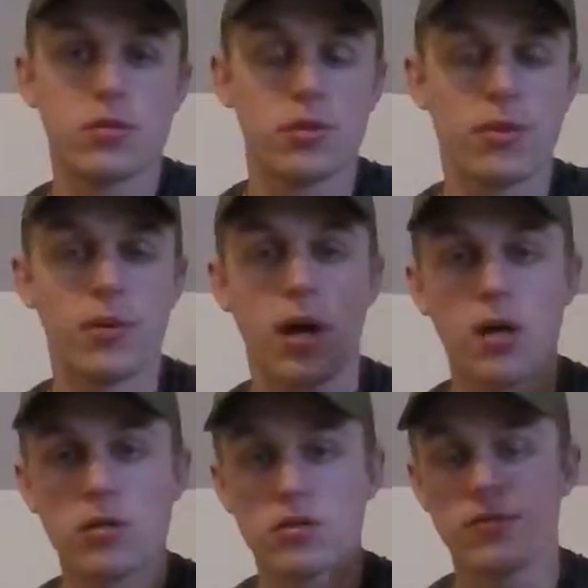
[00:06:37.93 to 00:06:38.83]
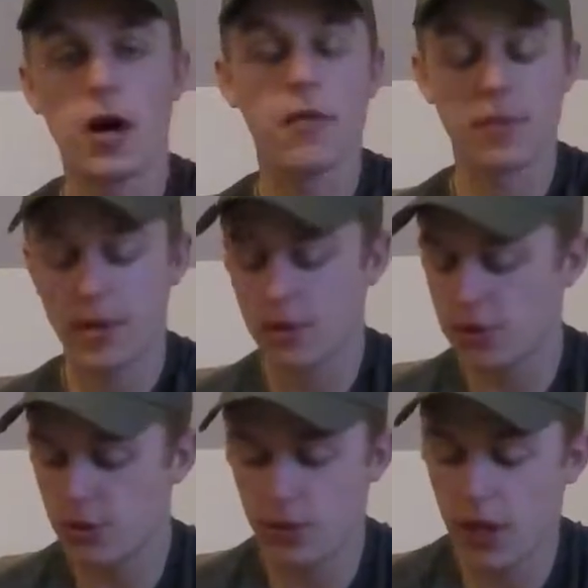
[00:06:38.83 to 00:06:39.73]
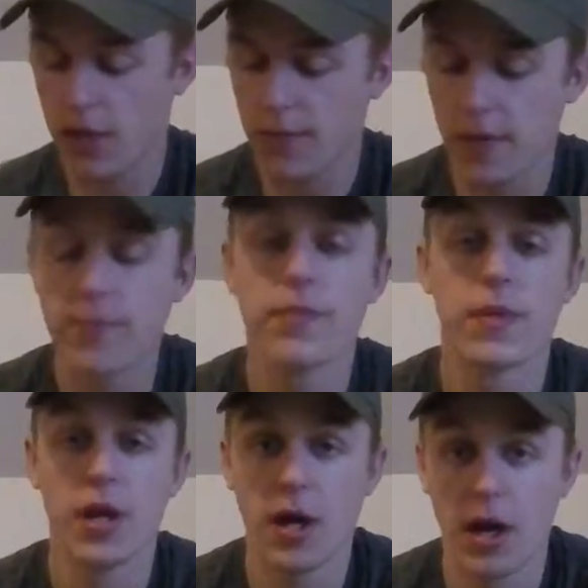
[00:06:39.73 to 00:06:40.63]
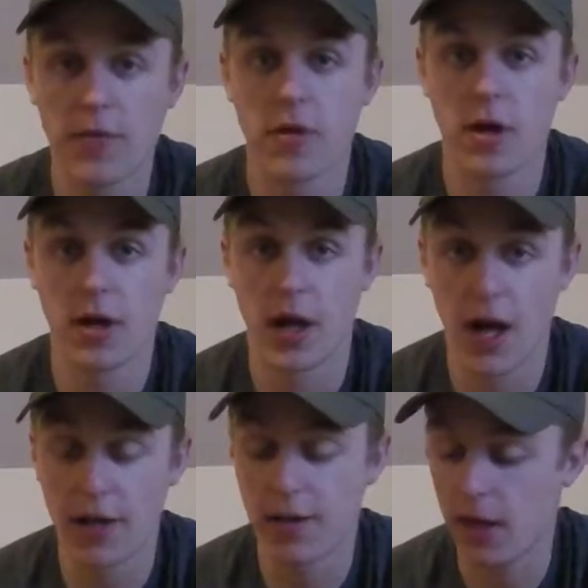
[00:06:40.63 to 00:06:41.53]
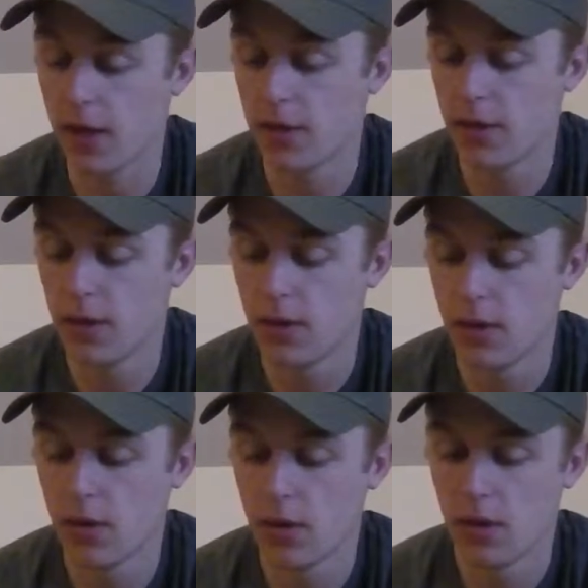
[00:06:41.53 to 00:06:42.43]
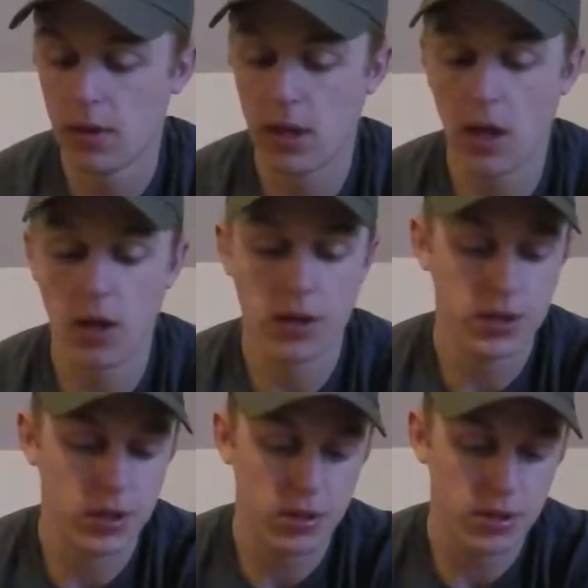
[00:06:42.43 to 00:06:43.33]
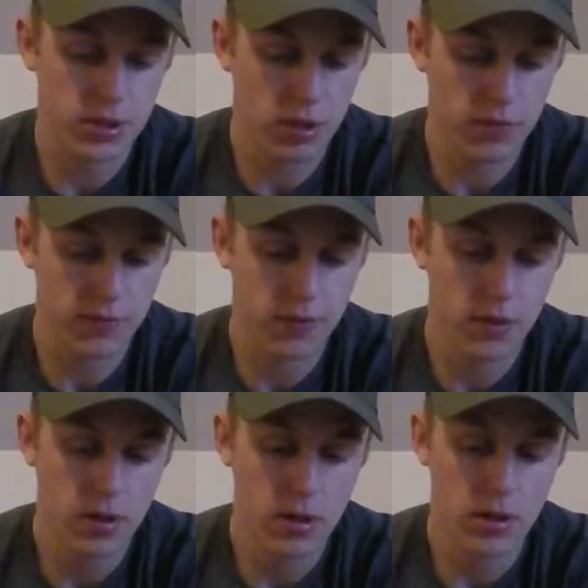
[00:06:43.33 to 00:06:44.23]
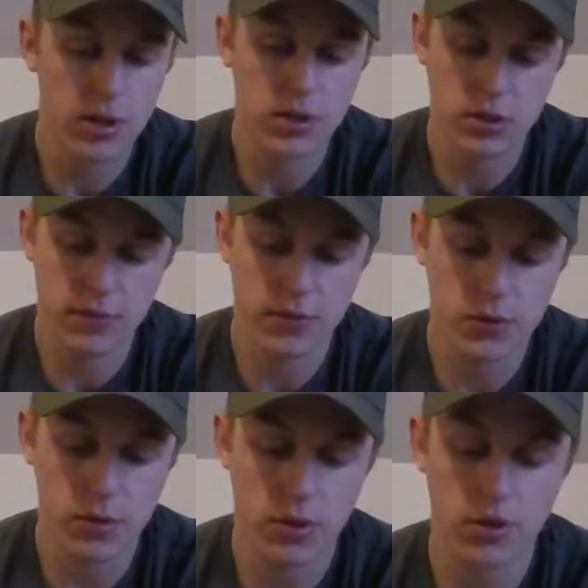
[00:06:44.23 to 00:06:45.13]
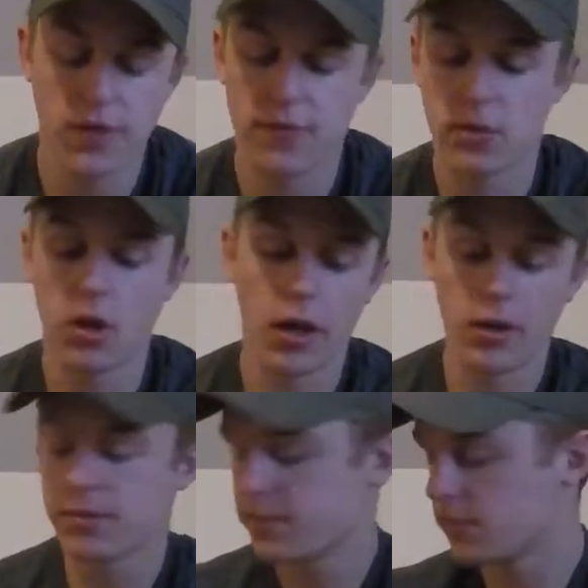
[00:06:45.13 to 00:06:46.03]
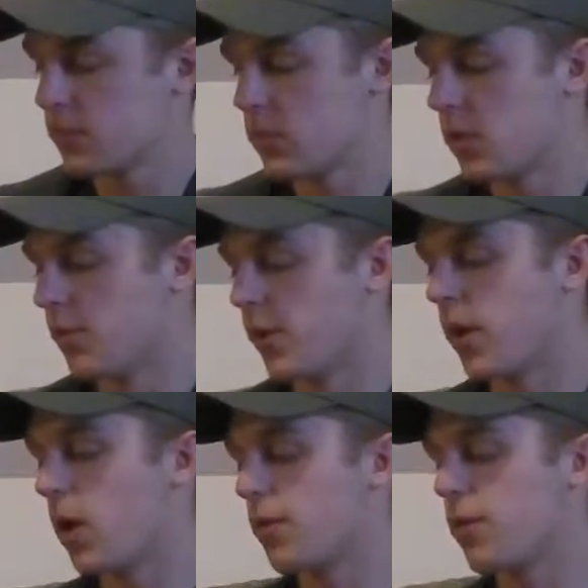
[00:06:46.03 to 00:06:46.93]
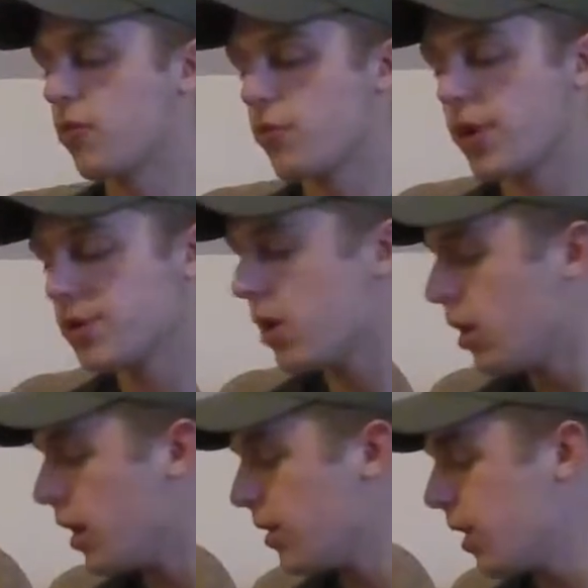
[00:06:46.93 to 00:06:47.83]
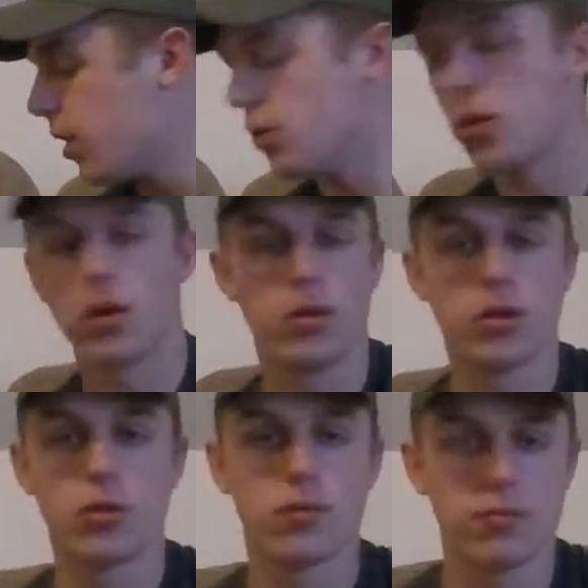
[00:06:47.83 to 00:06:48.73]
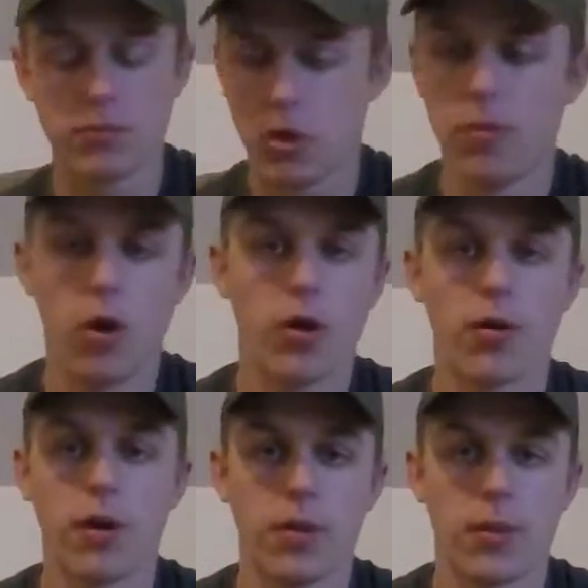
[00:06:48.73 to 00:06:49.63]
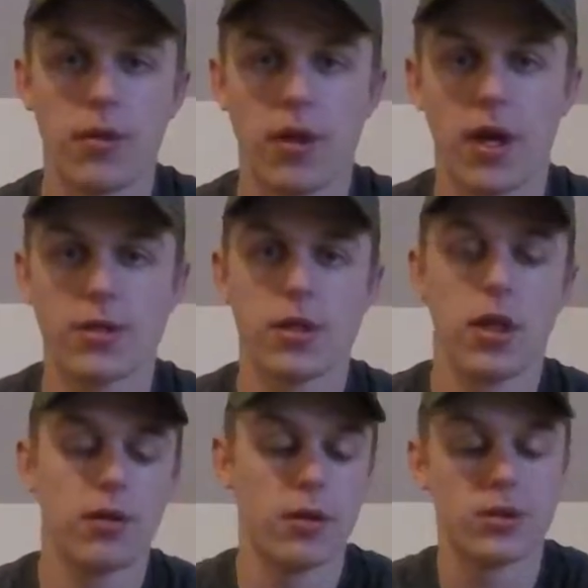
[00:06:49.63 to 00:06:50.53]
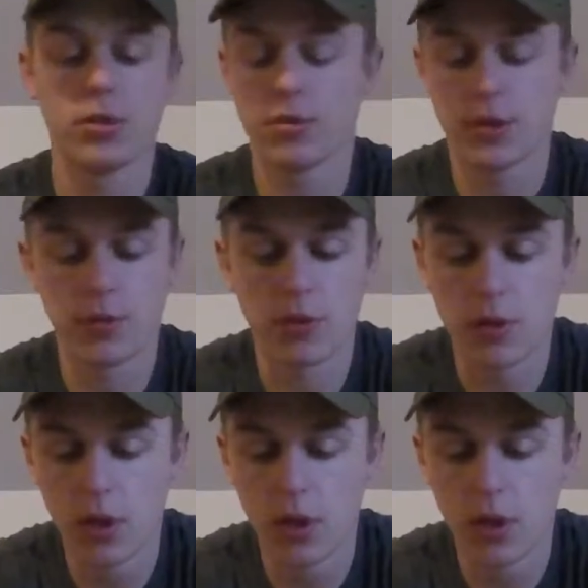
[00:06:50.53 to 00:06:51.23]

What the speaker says: 3-pounders, 5-pounders, you name it. I've caught it on that. Now all this other stuff, this is a different story. You have to like rig it up different ways and all that. That you literally just hook it right in the middle and cast it out there. It's so simple.